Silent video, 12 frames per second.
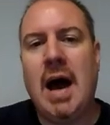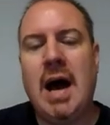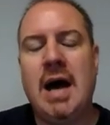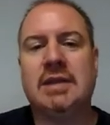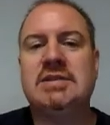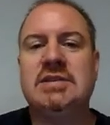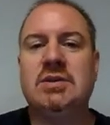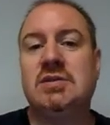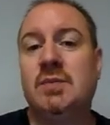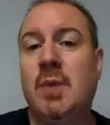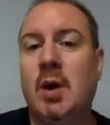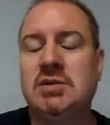on a series
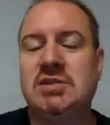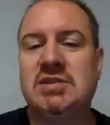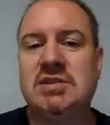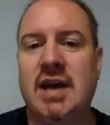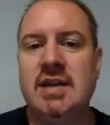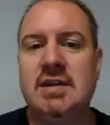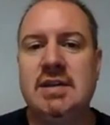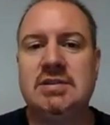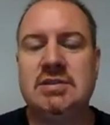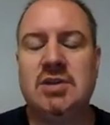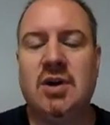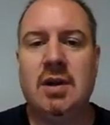of posts I did
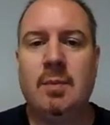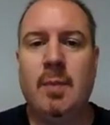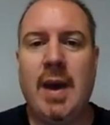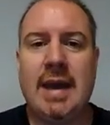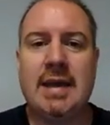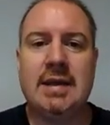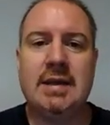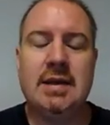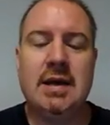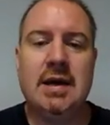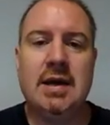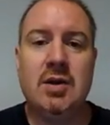starting back in
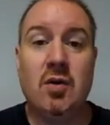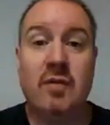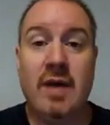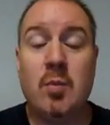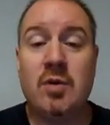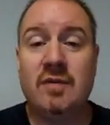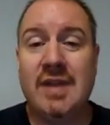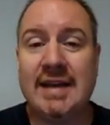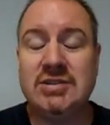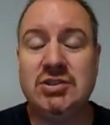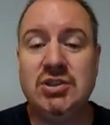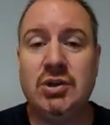November of
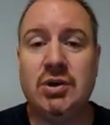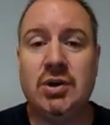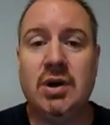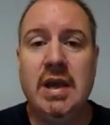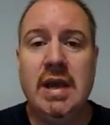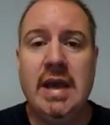last year,